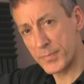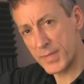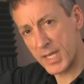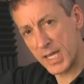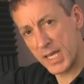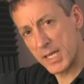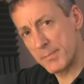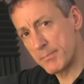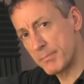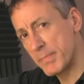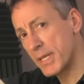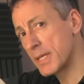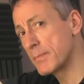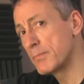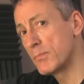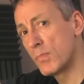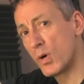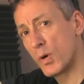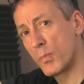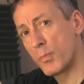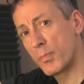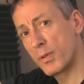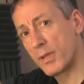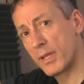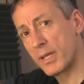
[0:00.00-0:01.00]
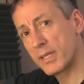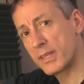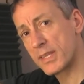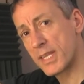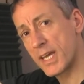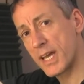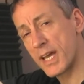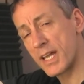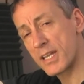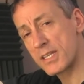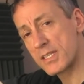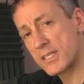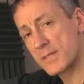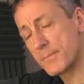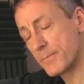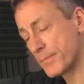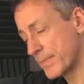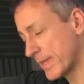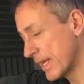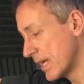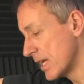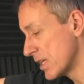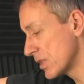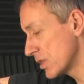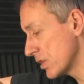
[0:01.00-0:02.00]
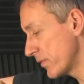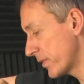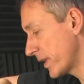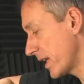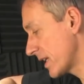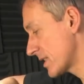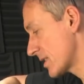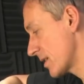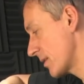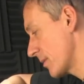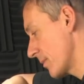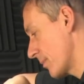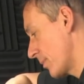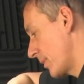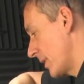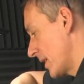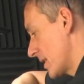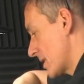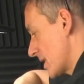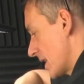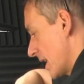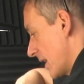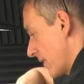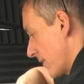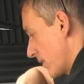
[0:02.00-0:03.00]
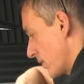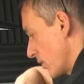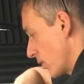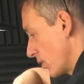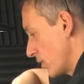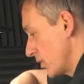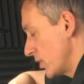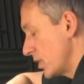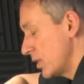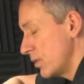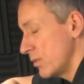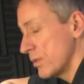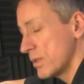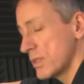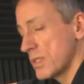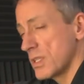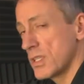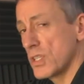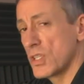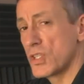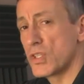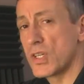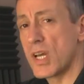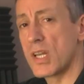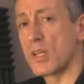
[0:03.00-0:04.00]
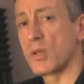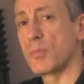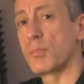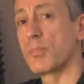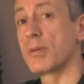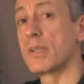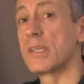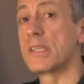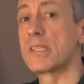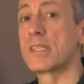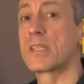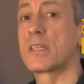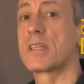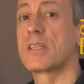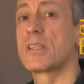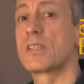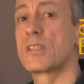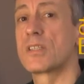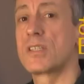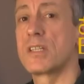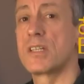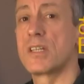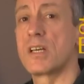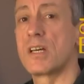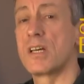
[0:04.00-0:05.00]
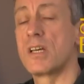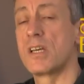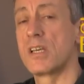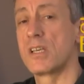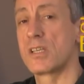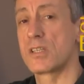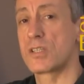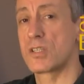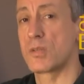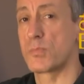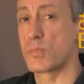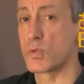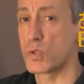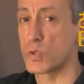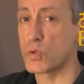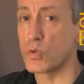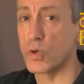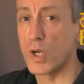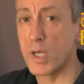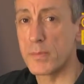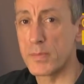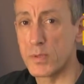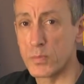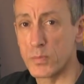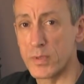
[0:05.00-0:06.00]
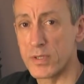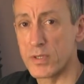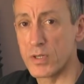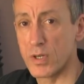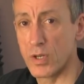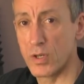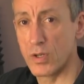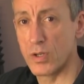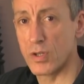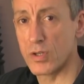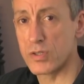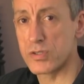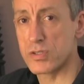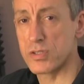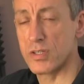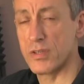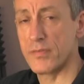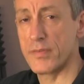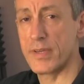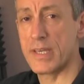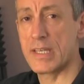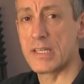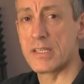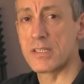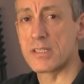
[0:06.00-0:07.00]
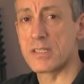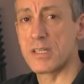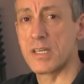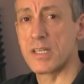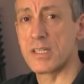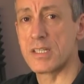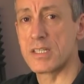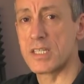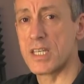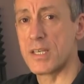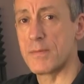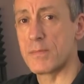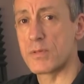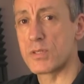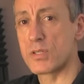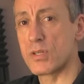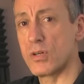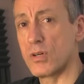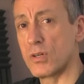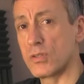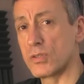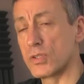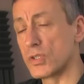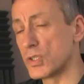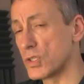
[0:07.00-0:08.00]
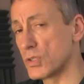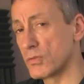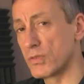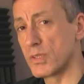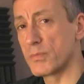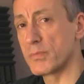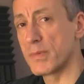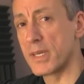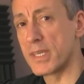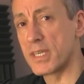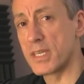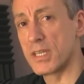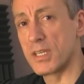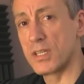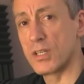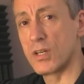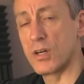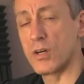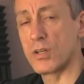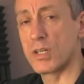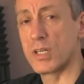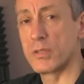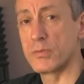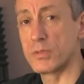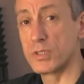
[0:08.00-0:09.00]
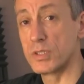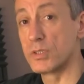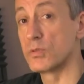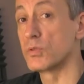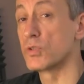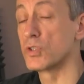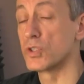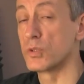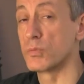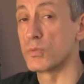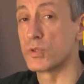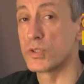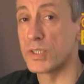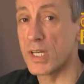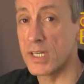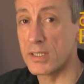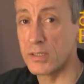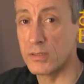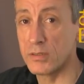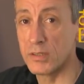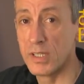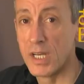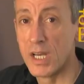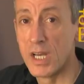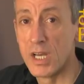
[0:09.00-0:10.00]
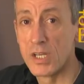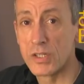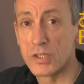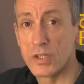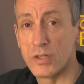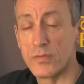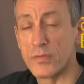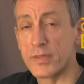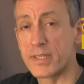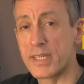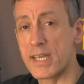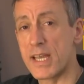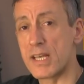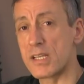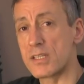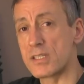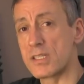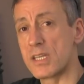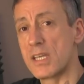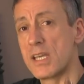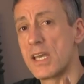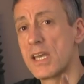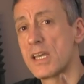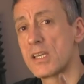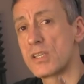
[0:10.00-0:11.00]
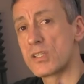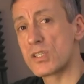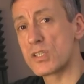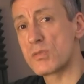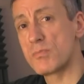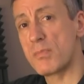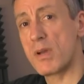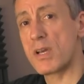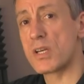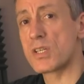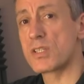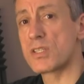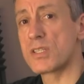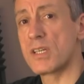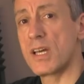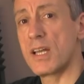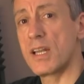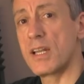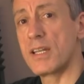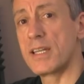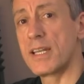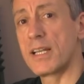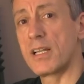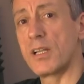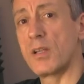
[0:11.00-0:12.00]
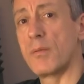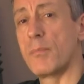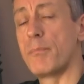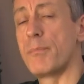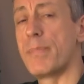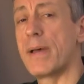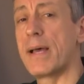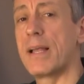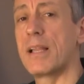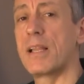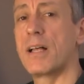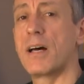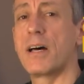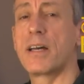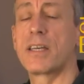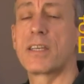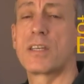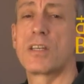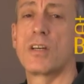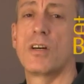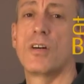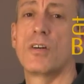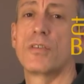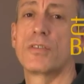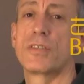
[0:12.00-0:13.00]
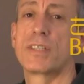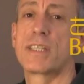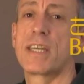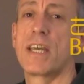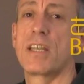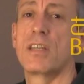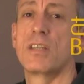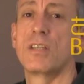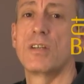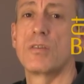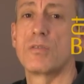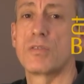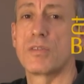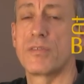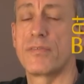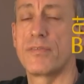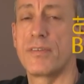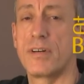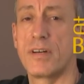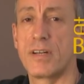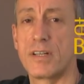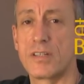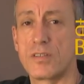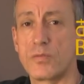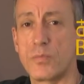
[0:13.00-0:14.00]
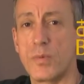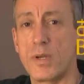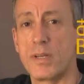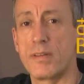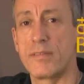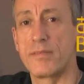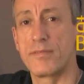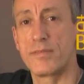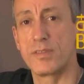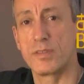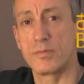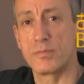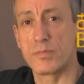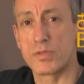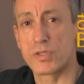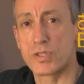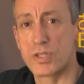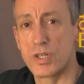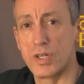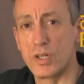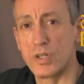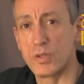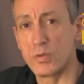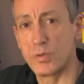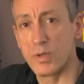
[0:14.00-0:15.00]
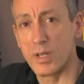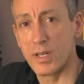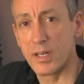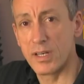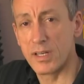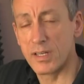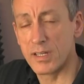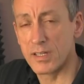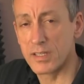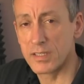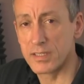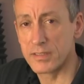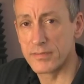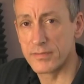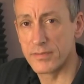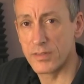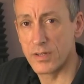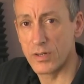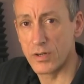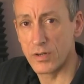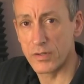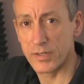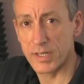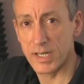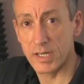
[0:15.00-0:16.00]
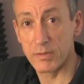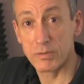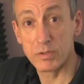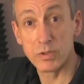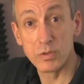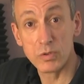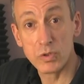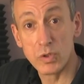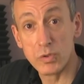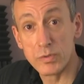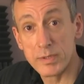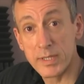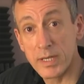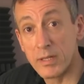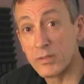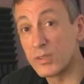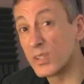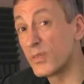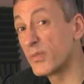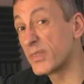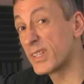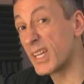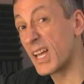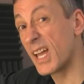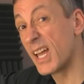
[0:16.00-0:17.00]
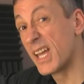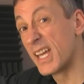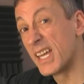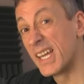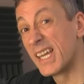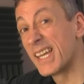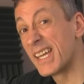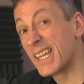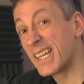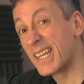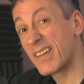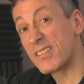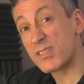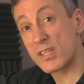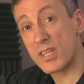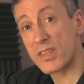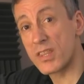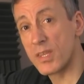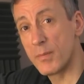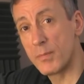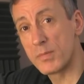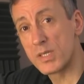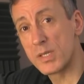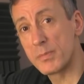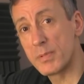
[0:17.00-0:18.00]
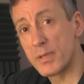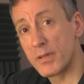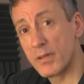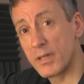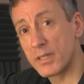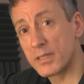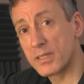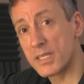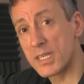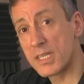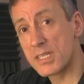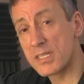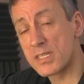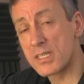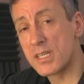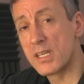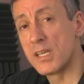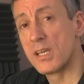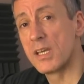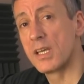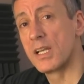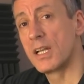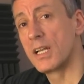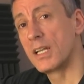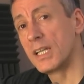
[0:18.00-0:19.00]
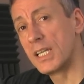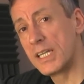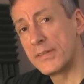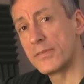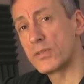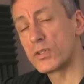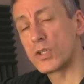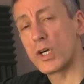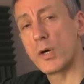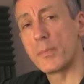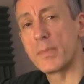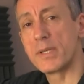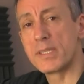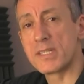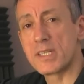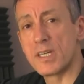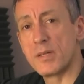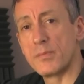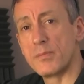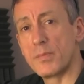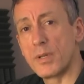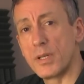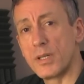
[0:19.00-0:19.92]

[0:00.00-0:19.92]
and a big mop like that. Don't forget, please, if you're new to the channel, please consider subscribing. We've got lots of hints and tips on jewelry making on our YouTube channel. Don't forget, smash that little bell icon to get notified when films go live on our YouTube channel. Don't forget, give us a thumbs up if you like this, leave a comment down